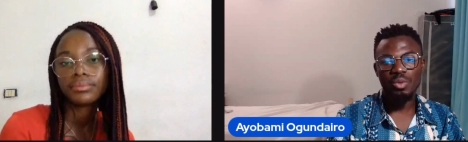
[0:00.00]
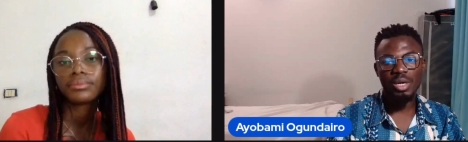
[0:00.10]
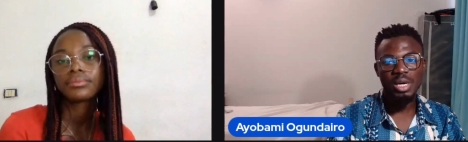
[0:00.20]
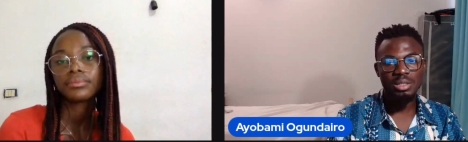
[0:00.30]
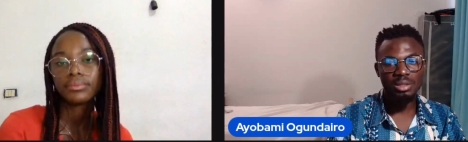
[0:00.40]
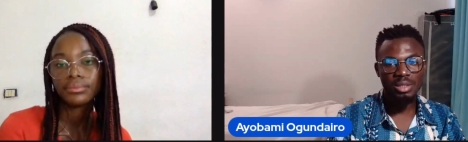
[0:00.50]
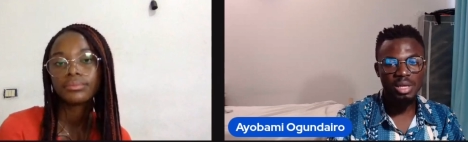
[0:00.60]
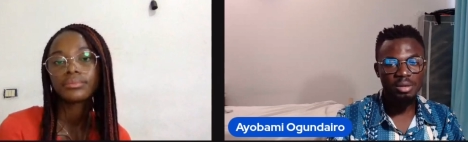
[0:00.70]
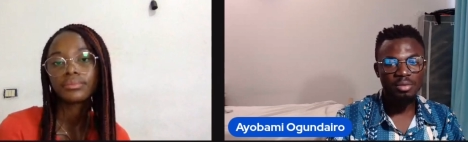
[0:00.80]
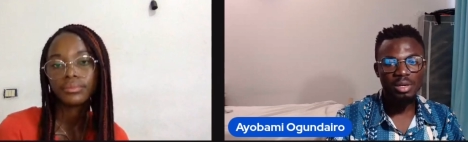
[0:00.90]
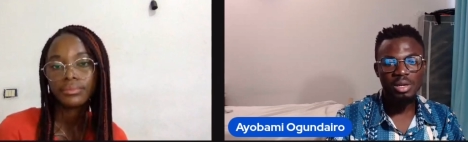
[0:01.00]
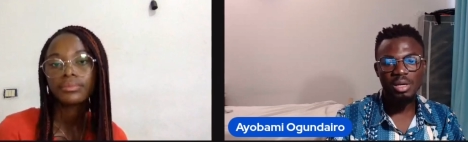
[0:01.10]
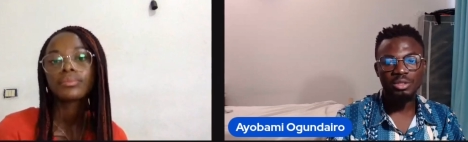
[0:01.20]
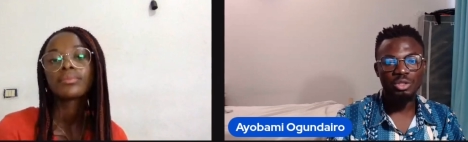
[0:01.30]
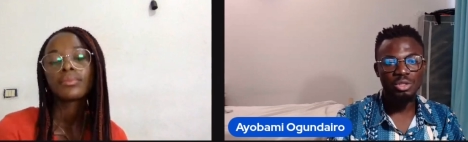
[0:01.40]
Speaker 1: work as a server.
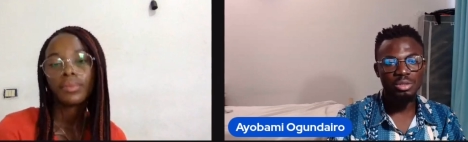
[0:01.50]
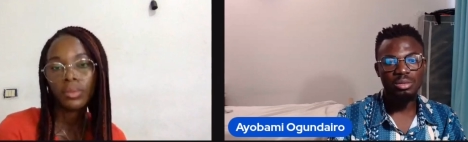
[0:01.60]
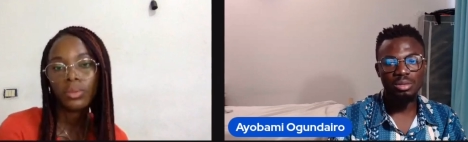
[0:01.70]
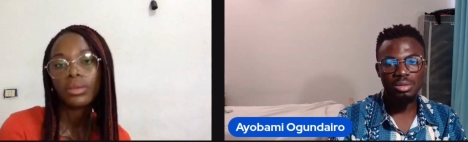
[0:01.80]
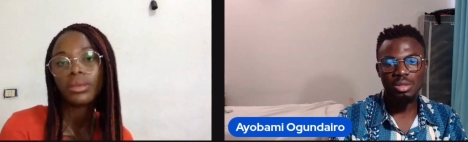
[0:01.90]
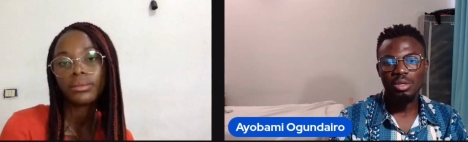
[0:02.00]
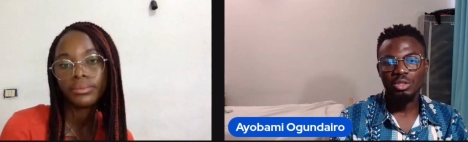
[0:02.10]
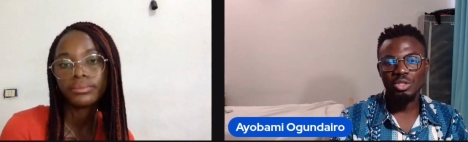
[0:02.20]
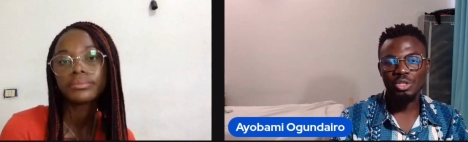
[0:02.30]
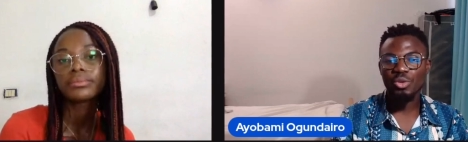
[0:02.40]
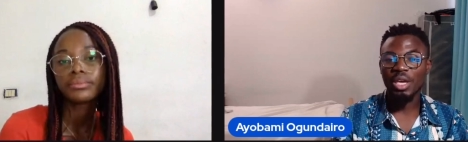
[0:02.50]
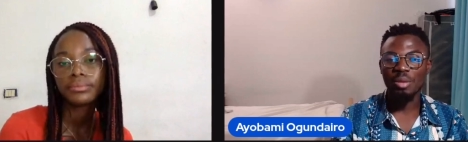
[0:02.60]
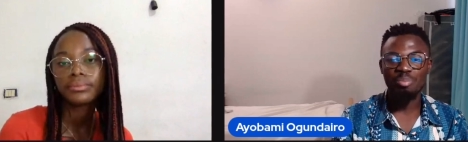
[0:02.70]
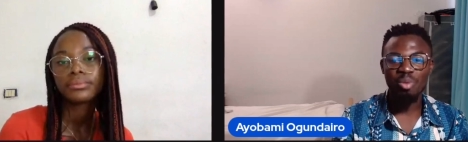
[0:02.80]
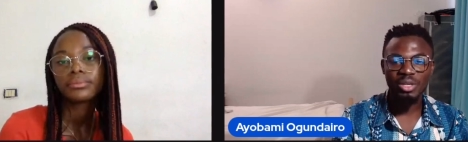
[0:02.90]
Just, okay. just to
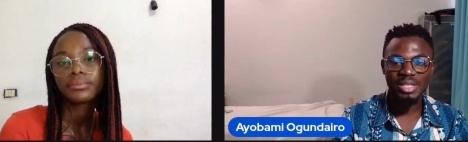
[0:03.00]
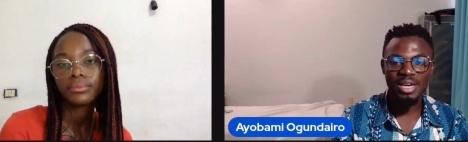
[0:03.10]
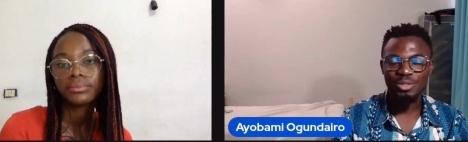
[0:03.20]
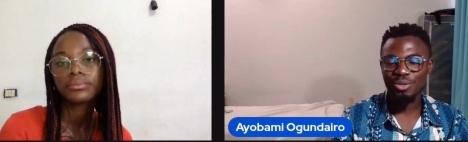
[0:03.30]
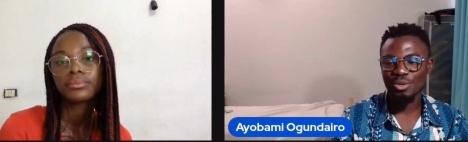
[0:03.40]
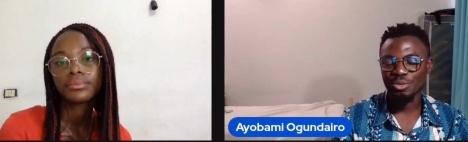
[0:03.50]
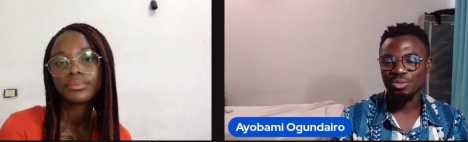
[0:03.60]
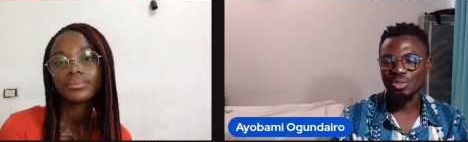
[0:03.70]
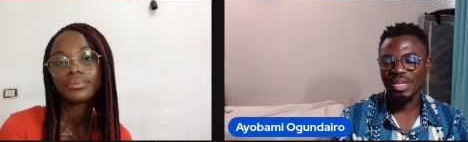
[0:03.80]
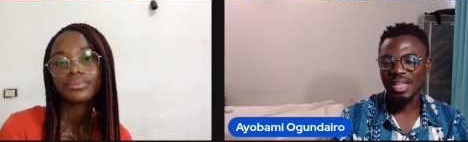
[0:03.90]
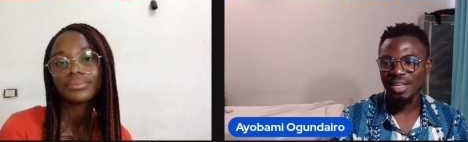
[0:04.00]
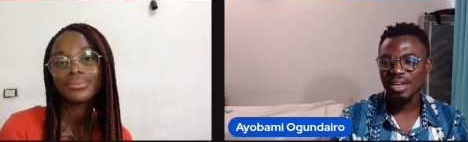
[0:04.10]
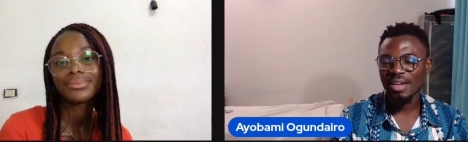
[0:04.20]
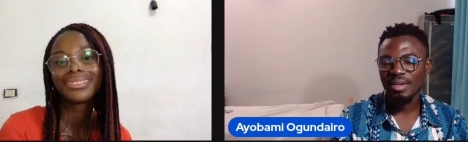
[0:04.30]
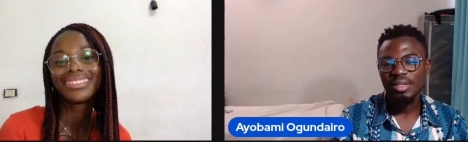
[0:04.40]
keep body and souls
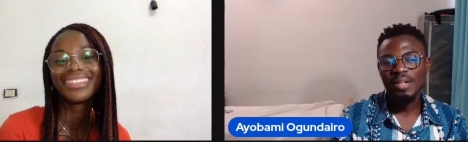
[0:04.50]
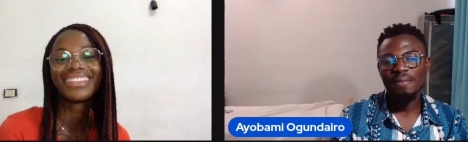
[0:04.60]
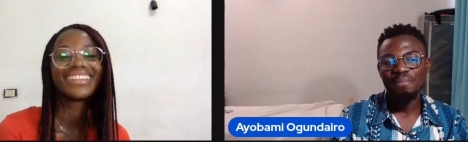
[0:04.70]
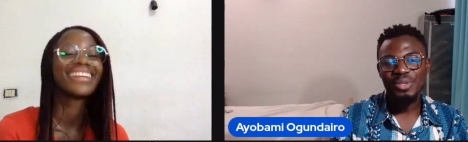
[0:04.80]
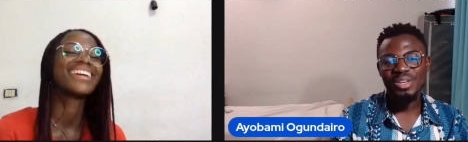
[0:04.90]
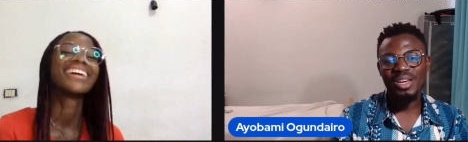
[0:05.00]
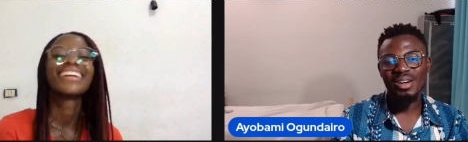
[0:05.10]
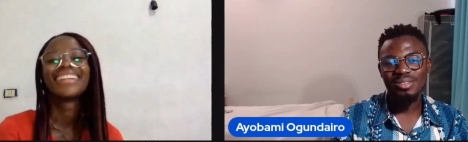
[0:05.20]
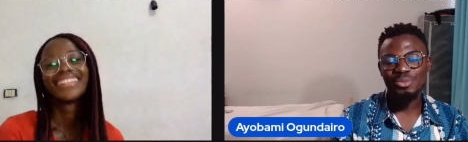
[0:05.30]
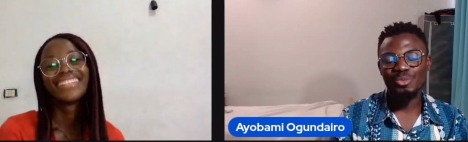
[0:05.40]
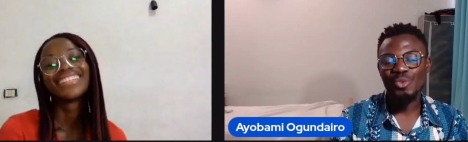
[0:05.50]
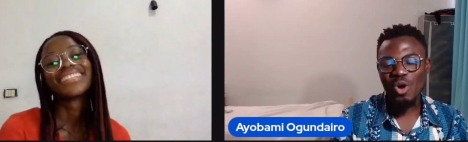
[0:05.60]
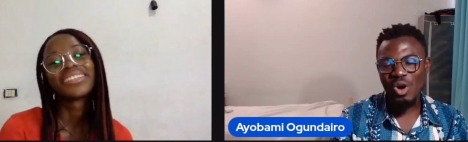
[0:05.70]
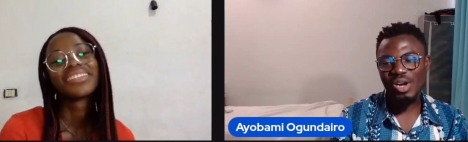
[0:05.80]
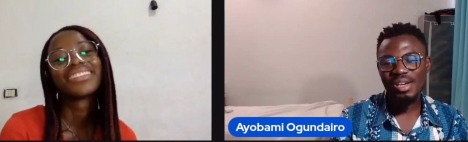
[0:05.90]
together. You can
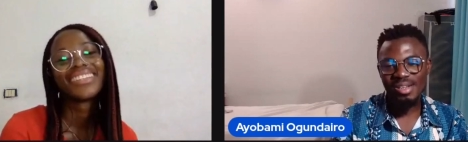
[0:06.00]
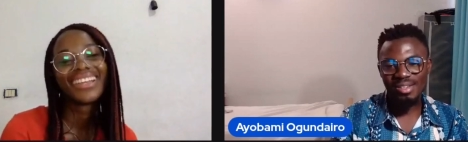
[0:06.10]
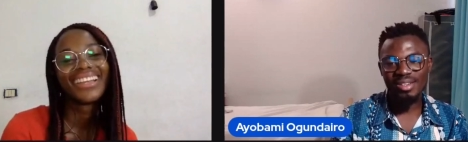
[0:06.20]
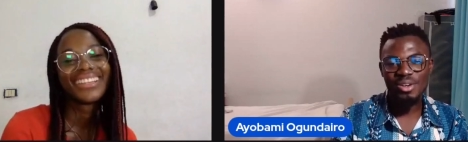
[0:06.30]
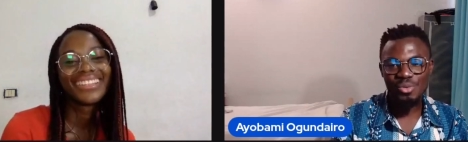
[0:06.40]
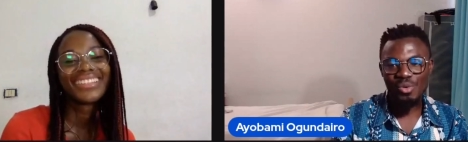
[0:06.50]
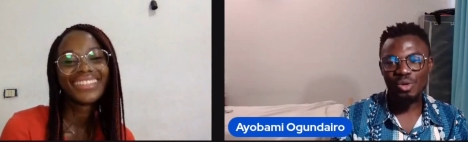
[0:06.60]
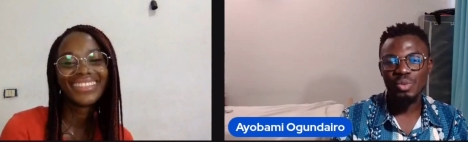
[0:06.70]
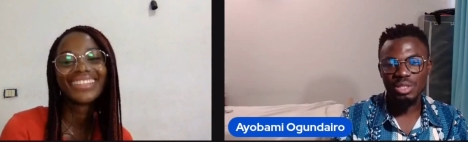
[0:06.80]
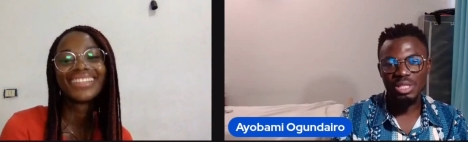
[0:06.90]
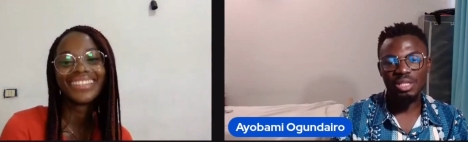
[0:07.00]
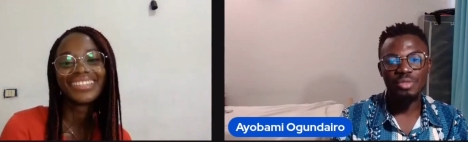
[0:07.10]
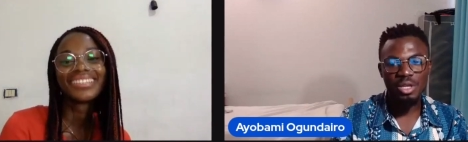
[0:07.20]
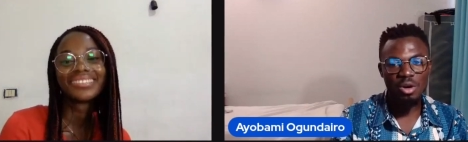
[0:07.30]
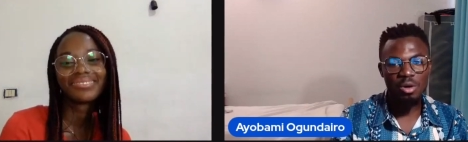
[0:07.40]
work. You can work with
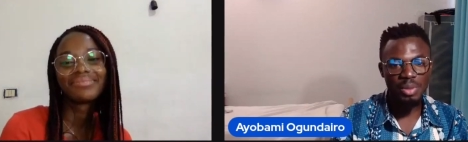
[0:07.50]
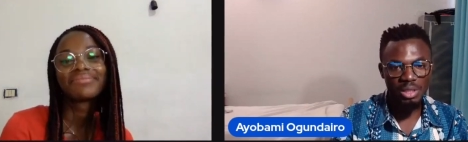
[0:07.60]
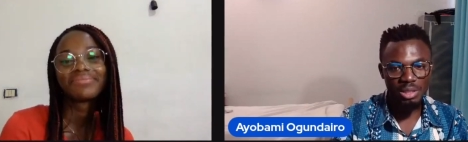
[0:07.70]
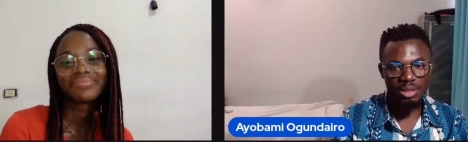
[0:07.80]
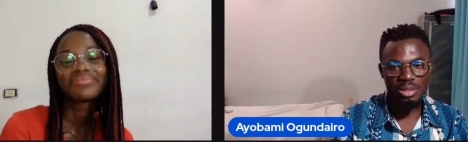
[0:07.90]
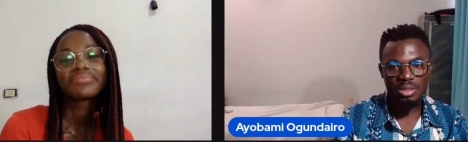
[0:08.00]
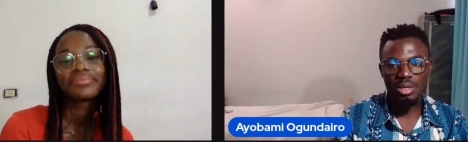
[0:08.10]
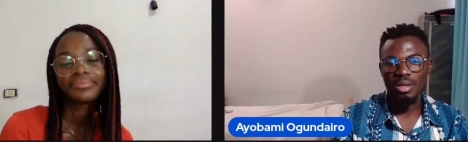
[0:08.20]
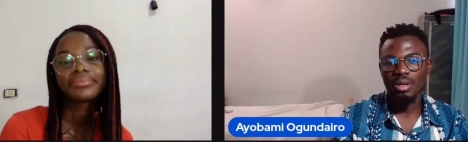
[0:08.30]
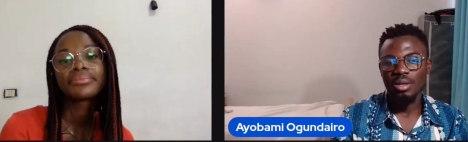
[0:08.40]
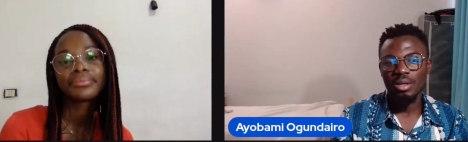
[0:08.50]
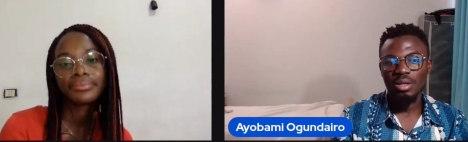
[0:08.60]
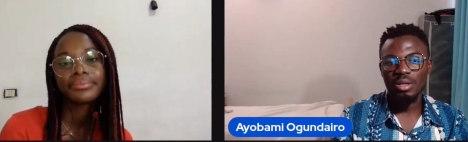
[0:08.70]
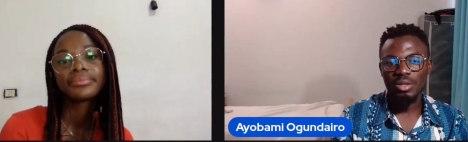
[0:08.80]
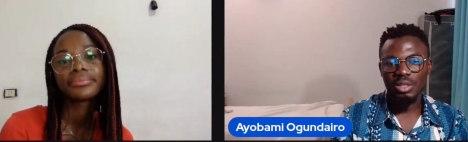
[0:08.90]
delivery companies. Mm-hmm.